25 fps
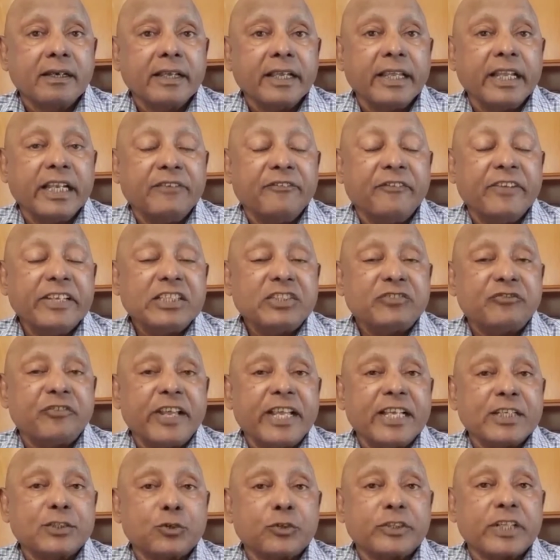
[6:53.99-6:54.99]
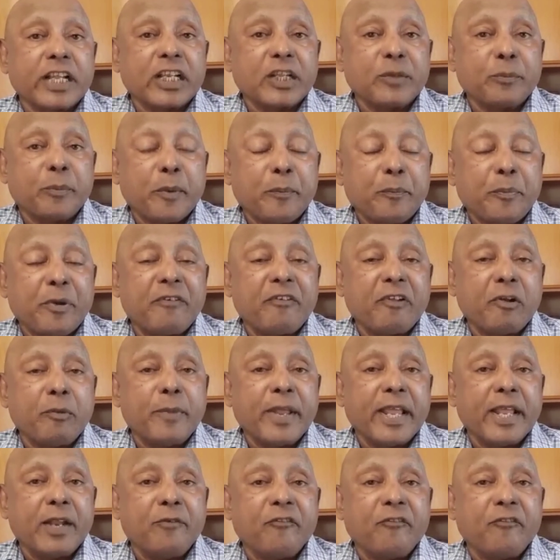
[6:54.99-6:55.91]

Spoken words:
in which way so that the people will be